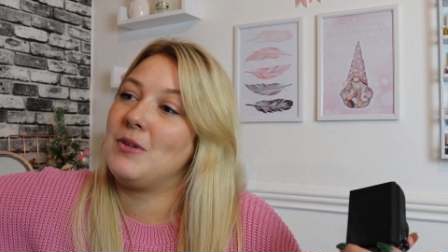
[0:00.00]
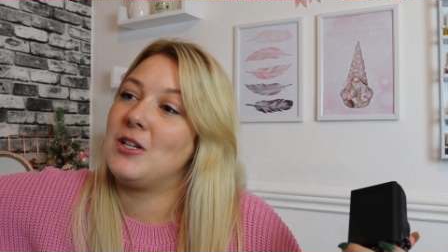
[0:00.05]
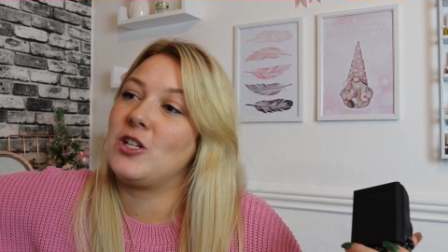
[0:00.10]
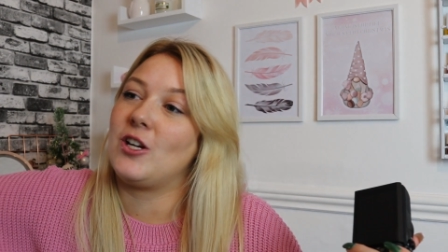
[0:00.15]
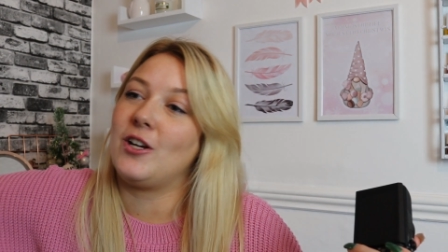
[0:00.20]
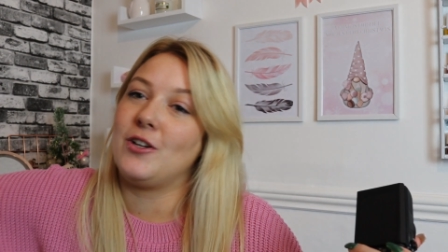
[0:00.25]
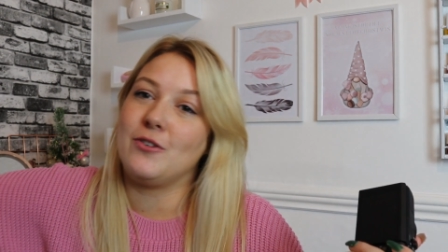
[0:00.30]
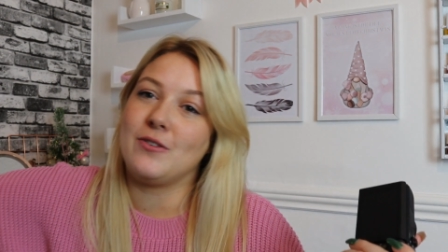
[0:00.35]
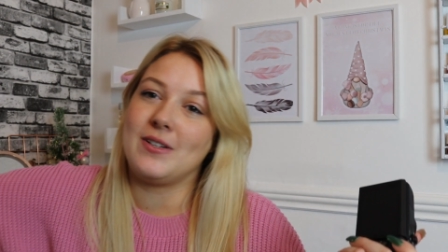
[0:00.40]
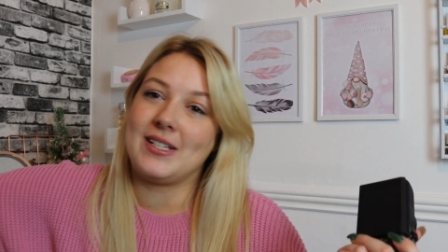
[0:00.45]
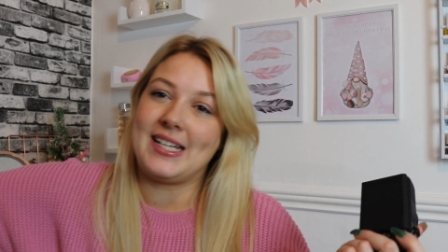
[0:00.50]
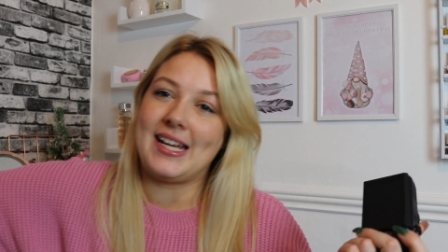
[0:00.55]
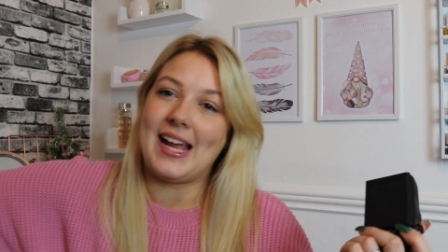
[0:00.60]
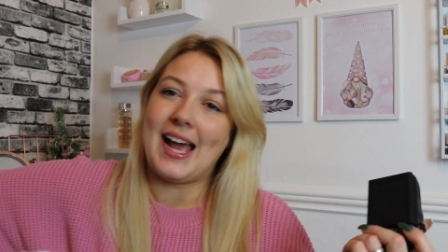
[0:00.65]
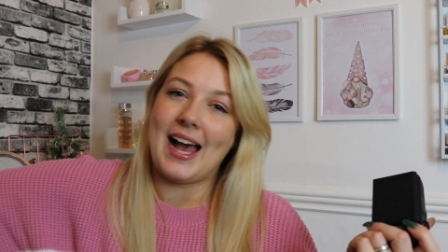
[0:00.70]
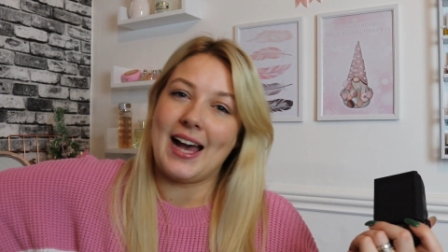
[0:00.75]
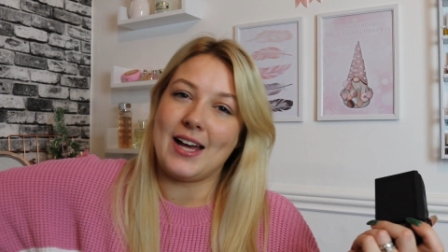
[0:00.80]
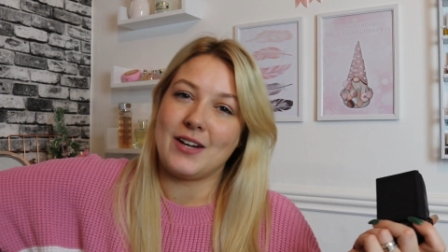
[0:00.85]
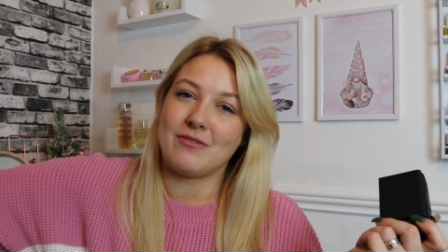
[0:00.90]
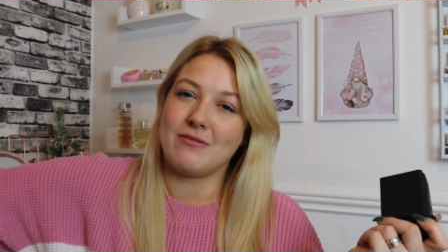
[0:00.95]
which I already
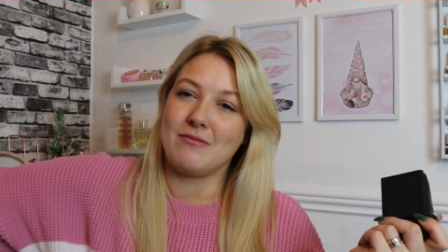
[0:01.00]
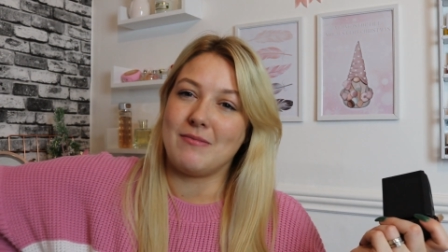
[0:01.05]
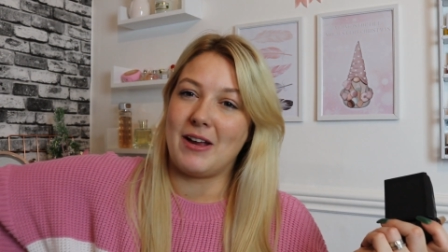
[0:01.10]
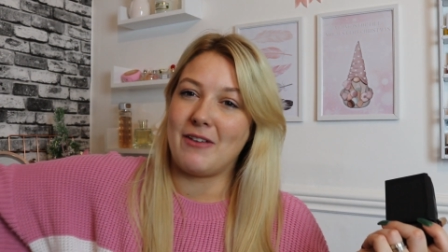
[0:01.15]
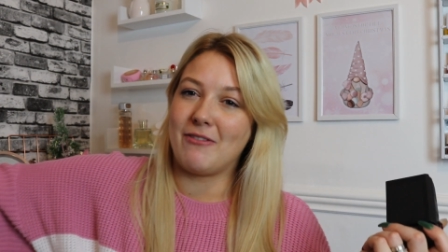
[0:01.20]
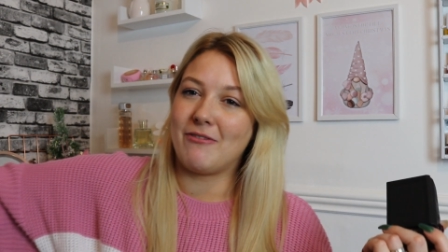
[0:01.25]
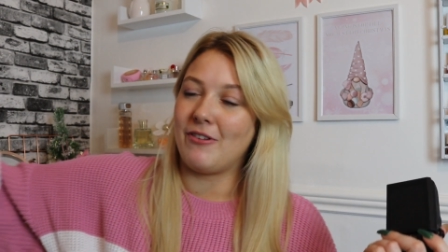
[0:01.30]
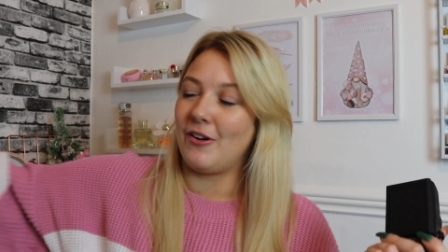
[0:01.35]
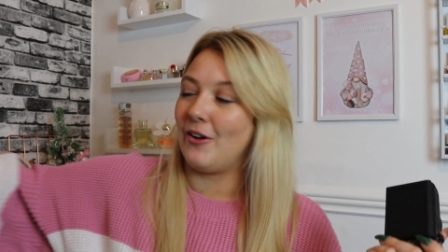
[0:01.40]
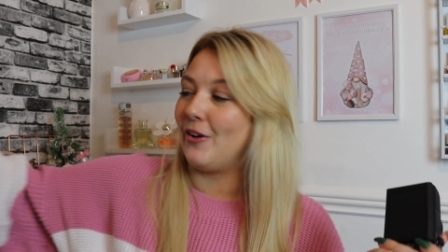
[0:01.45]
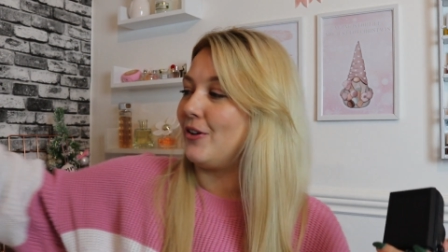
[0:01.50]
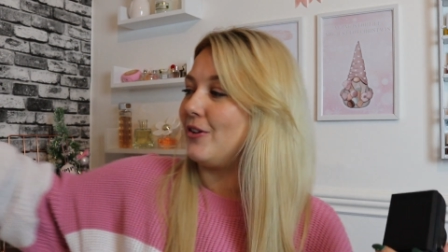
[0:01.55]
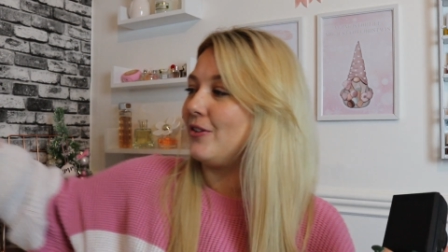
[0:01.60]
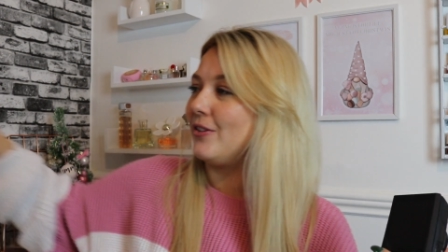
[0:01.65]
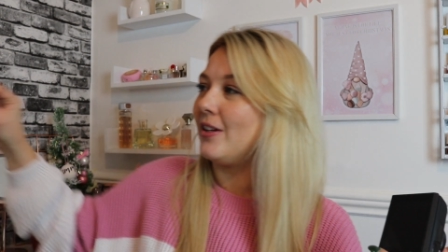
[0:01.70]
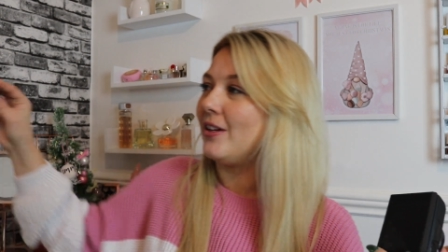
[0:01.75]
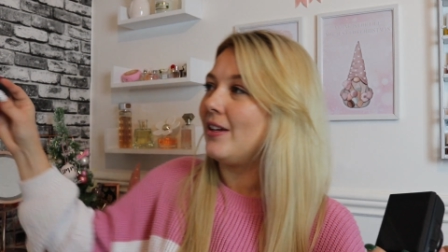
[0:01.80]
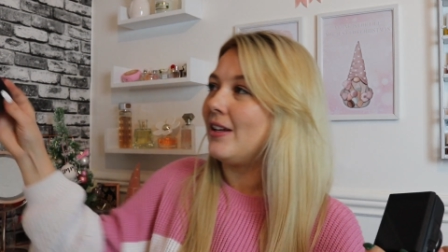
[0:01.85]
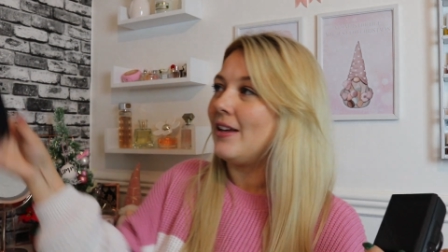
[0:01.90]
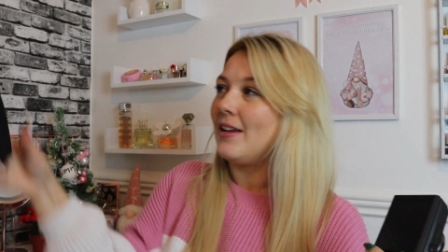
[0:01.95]
had for my
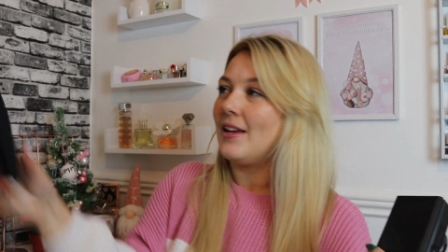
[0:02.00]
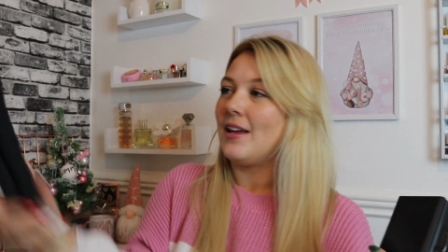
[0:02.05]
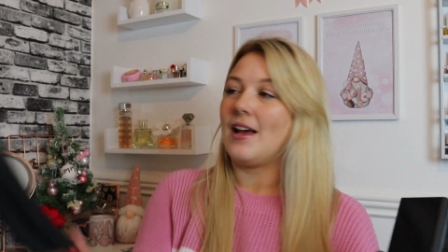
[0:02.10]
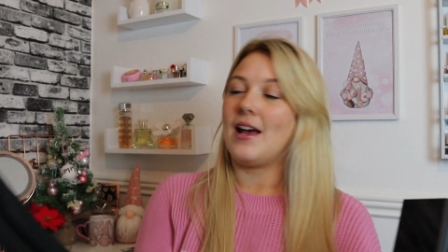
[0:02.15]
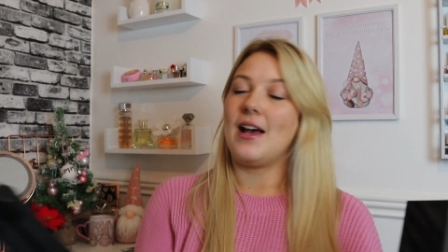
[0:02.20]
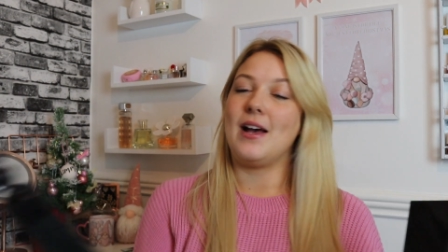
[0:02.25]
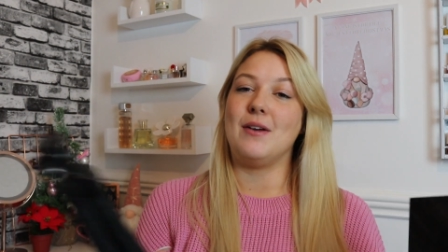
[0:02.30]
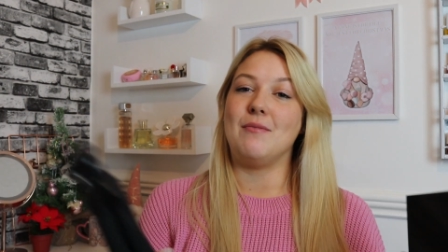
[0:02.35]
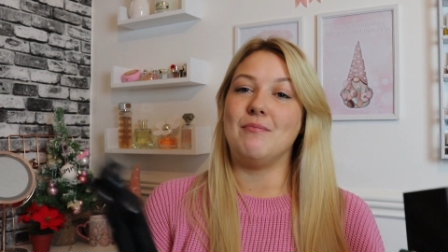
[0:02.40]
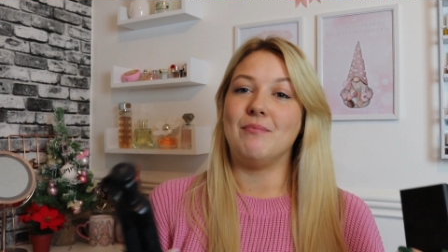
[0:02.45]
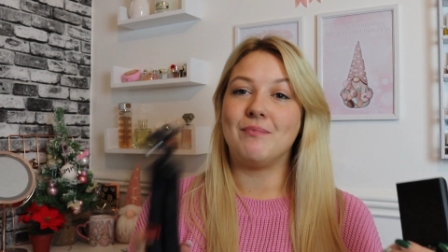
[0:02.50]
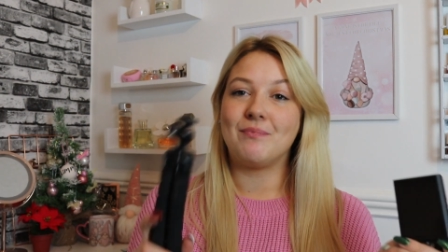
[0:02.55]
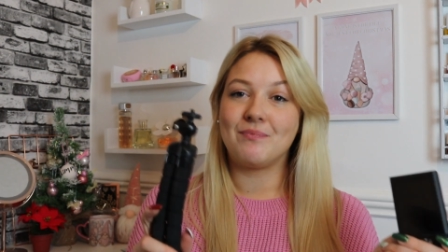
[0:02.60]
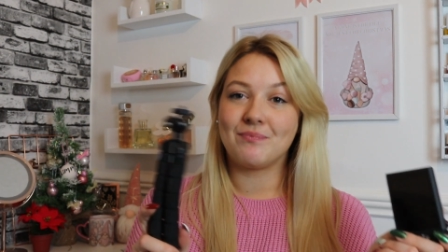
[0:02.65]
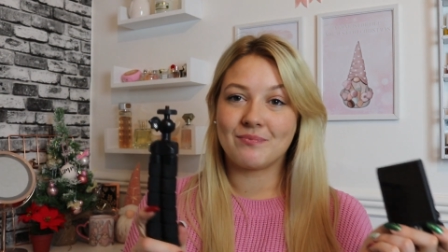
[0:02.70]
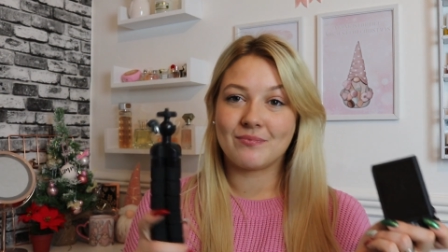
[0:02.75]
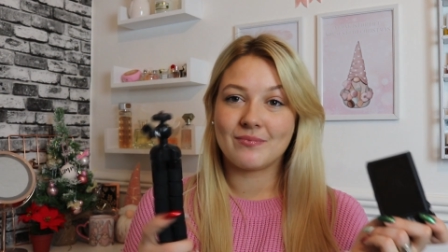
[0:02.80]
phone. But